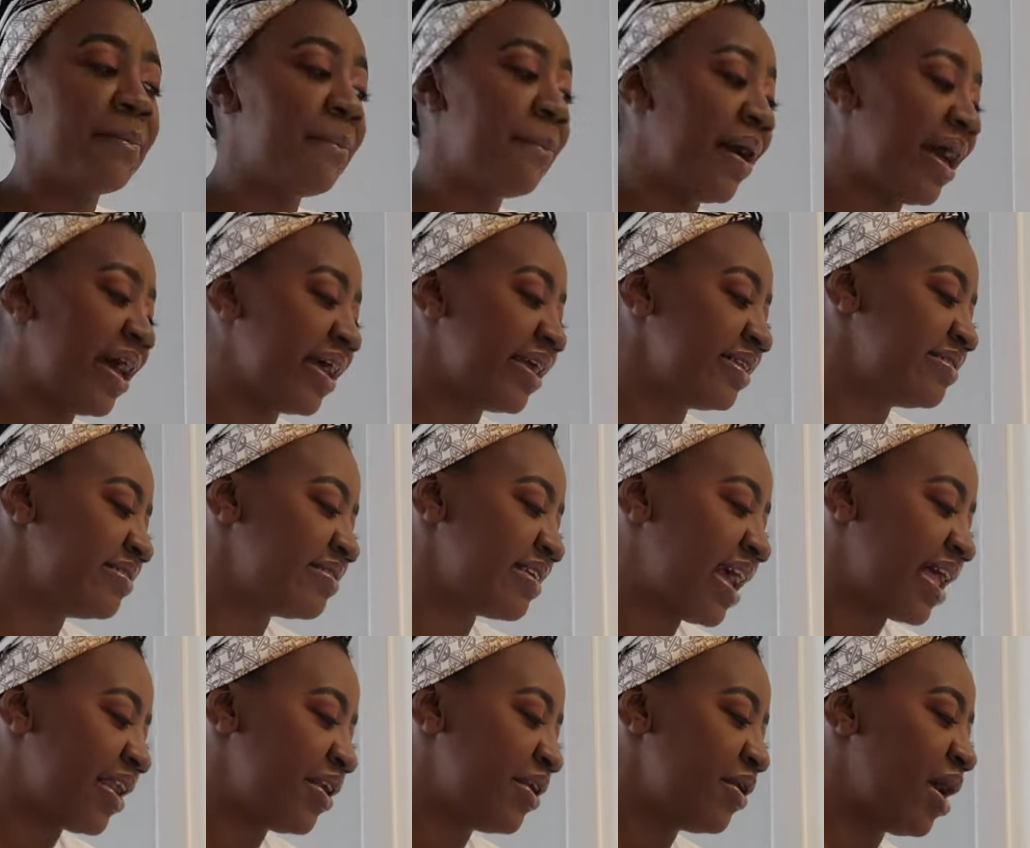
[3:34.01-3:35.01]
But
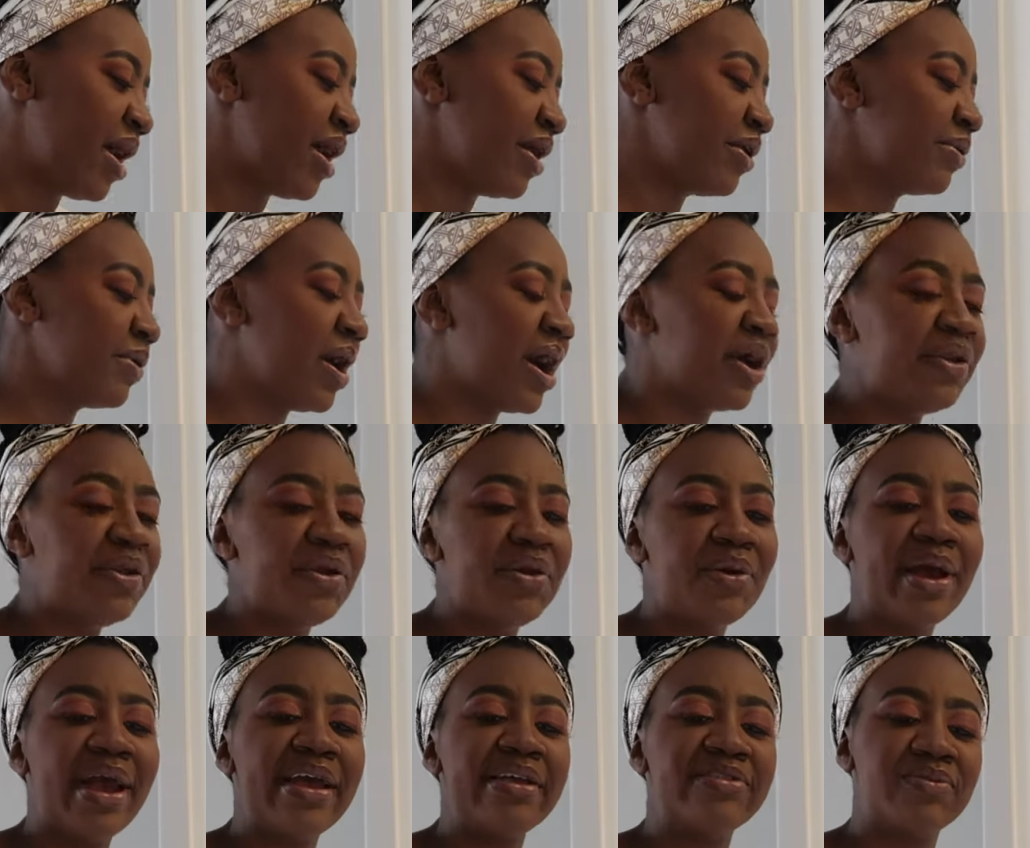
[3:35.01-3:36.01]
I don't know how do you
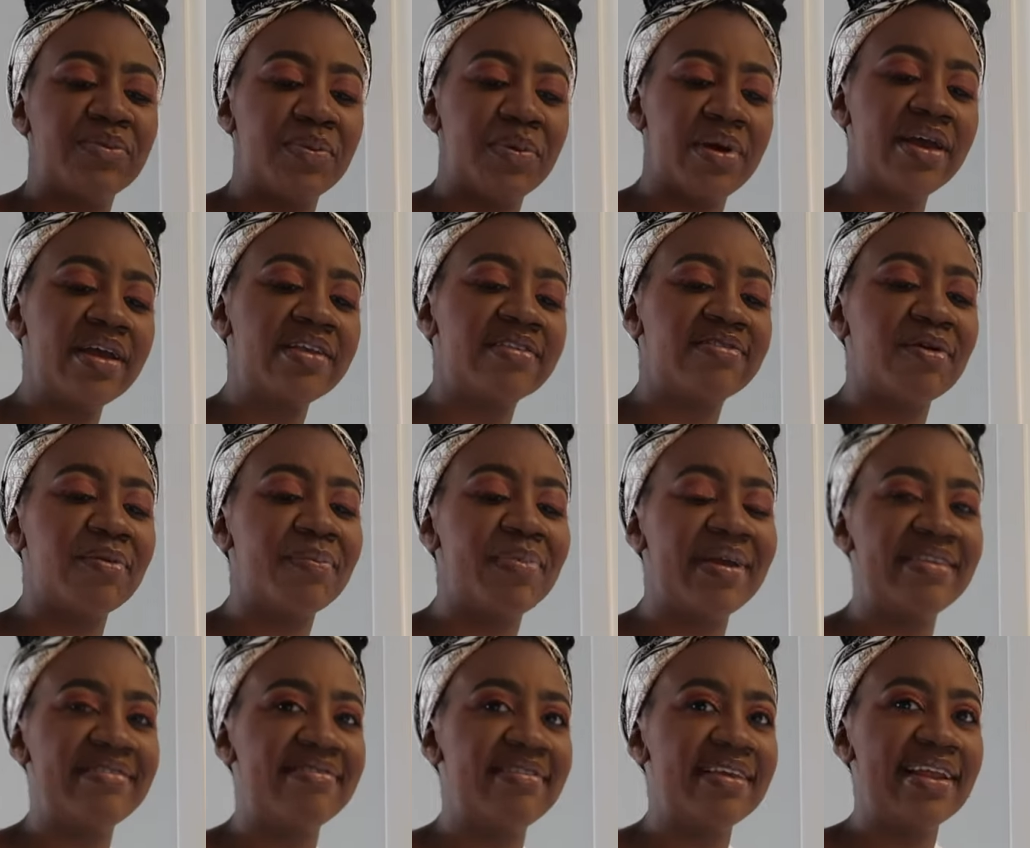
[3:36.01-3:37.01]
guys work. So
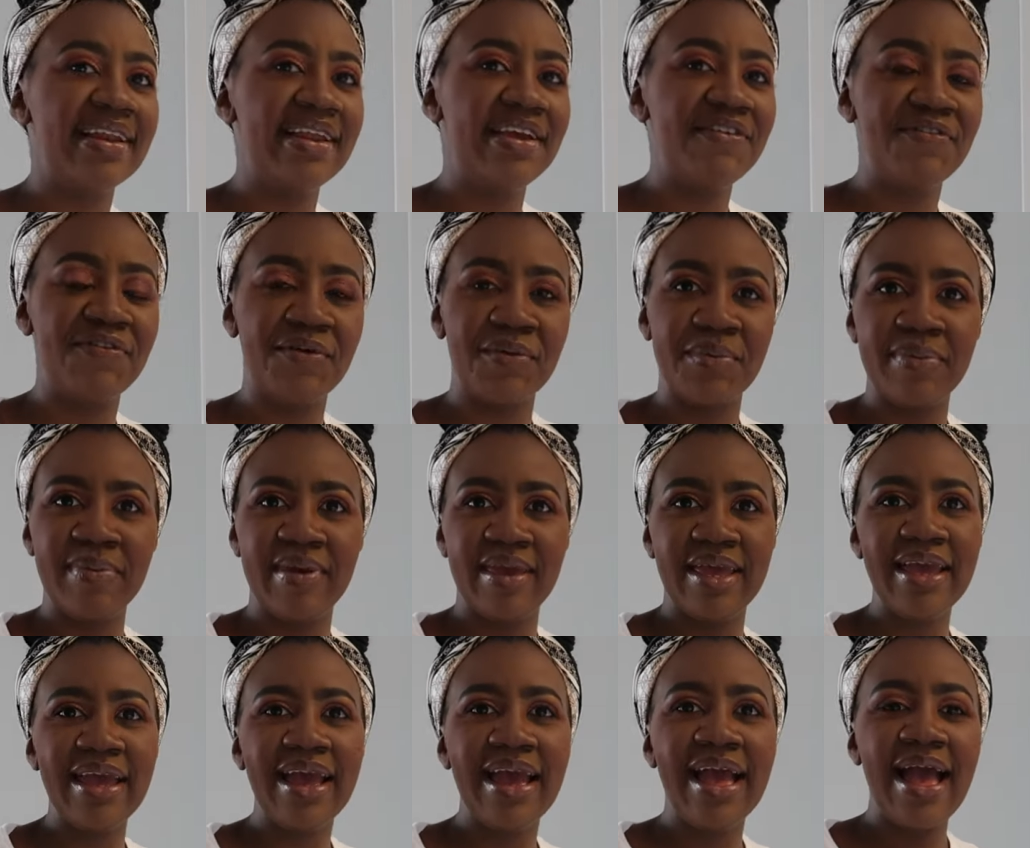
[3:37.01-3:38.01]
basically for
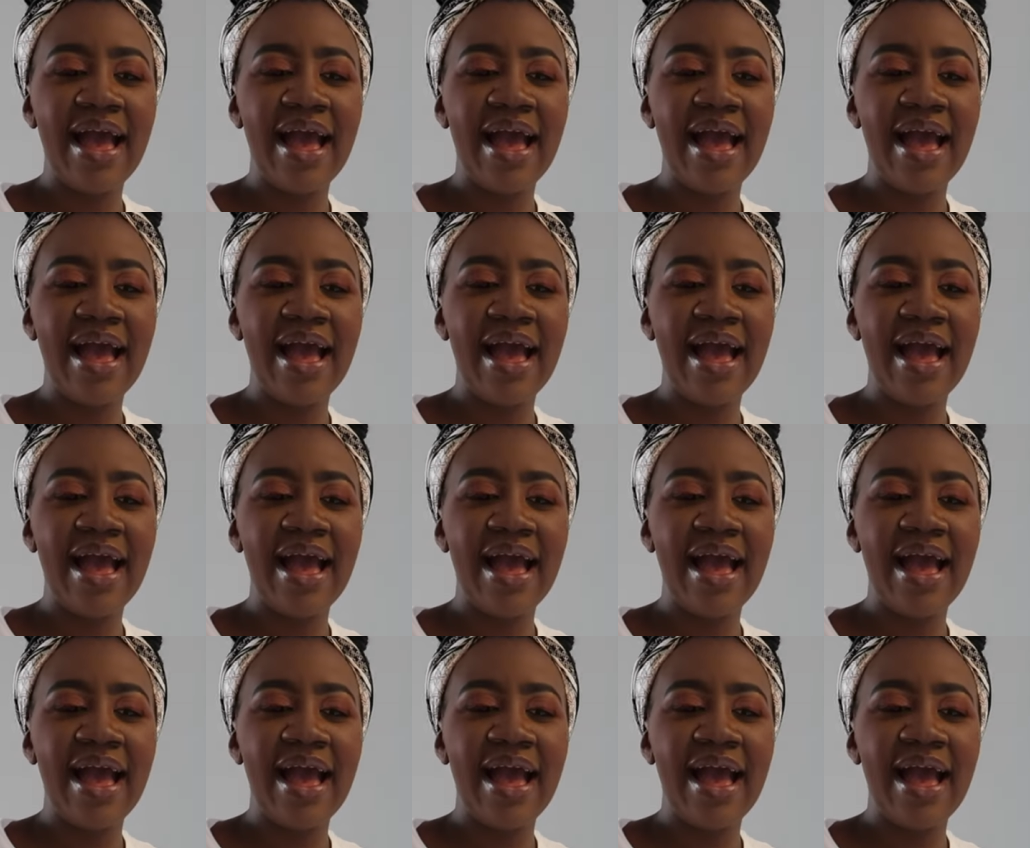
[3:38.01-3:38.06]
me,